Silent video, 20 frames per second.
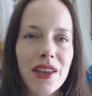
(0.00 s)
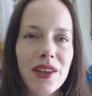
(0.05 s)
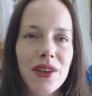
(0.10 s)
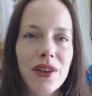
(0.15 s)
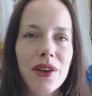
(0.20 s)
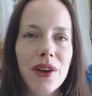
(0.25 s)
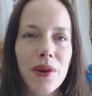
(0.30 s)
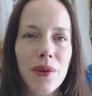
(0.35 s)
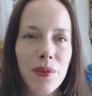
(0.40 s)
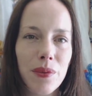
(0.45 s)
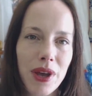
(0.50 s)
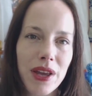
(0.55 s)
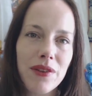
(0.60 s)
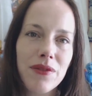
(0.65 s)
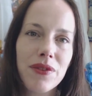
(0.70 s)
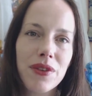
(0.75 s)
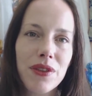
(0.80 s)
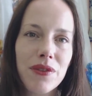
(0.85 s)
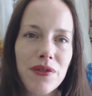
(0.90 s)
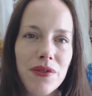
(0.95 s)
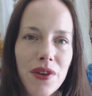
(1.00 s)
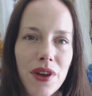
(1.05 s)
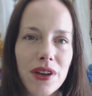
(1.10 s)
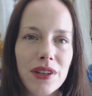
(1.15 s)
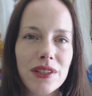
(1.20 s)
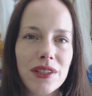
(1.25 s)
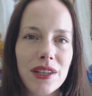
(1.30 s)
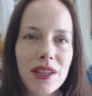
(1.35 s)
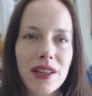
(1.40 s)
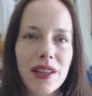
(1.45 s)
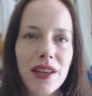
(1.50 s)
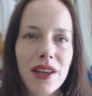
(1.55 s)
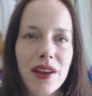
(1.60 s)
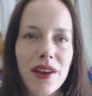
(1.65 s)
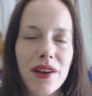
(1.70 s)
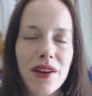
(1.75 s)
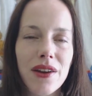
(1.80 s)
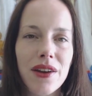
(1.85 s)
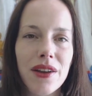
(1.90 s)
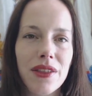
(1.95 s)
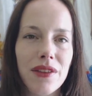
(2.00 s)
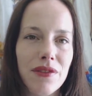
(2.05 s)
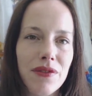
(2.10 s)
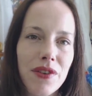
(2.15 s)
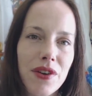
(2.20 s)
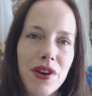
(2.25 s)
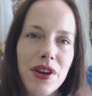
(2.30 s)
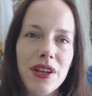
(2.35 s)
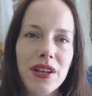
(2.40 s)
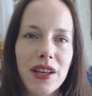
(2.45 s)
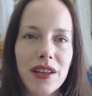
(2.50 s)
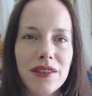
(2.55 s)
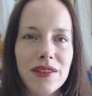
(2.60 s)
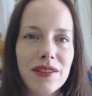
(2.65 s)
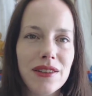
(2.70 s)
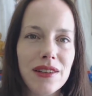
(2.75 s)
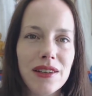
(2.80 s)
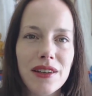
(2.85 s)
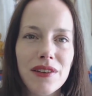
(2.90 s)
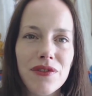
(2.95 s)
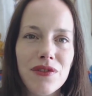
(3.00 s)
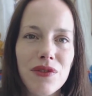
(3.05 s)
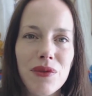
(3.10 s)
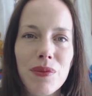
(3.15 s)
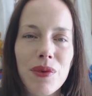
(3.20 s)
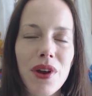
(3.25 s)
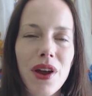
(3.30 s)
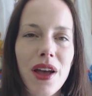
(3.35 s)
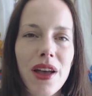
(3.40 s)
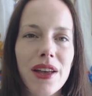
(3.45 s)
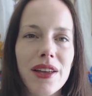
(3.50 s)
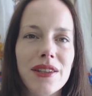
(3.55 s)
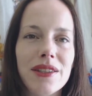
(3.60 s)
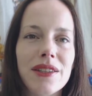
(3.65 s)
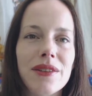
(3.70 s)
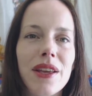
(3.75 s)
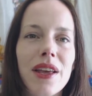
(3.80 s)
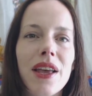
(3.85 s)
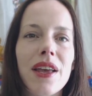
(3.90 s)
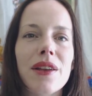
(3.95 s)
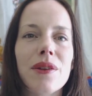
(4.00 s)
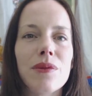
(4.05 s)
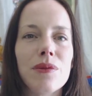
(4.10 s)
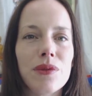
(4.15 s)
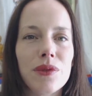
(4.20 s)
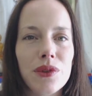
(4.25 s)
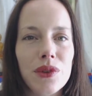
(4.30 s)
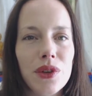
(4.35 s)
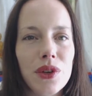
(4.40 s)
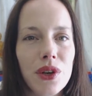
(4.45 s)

Wait for the fog to clear and the fairy dust to lift from your eyes, and,